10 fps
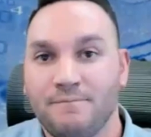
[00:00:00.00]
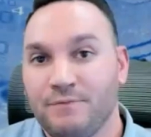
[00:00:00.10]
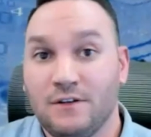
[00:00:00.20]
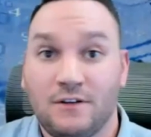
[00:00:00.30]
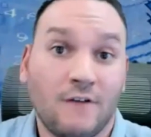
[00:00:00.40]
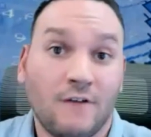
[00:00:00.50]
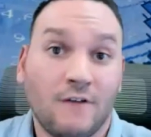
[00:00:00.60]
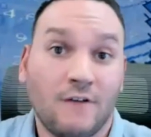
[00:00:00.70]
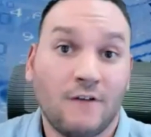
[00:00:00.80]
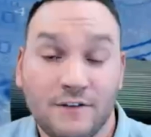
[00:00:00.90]
tough
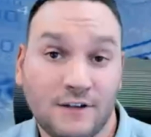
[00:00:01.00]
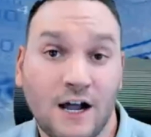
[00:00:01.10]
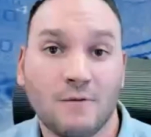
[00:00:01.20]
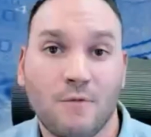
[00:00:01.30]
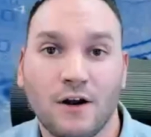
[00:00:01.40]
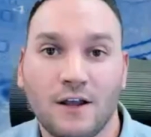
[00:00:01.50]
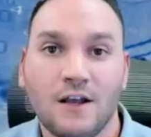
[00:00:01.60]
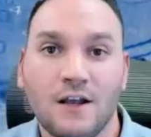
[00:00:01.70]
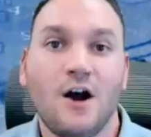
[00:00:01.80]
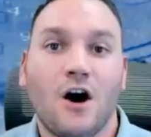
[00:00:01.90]
year in the stock market.
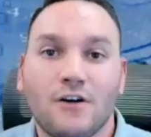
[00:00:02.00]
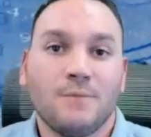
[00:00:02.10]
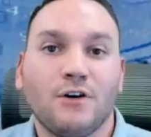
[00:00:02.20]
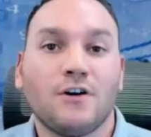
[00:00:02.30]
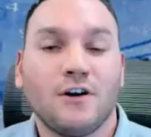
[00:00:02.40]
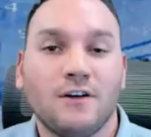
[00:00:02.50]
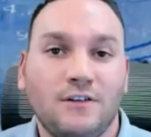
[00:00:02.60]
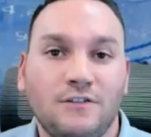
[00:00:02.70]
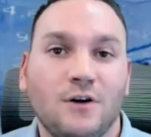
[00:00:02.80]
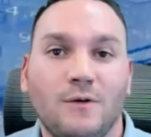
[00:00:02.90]
Are
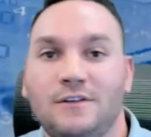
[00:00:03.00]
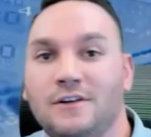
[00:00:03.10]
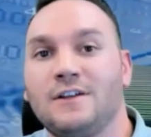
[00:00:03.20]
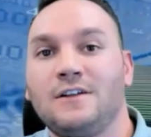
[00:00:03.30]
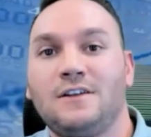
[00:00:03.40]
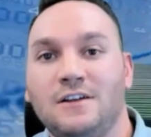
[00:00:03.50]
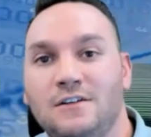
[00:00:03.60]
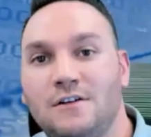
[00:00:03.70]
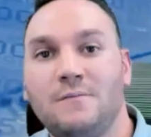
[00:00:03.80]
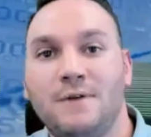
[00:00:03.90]
cryptocurrencies going to continue
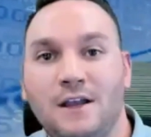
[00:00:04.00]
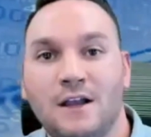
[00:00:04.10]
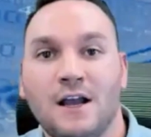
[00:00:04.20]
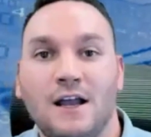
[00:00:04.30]
to be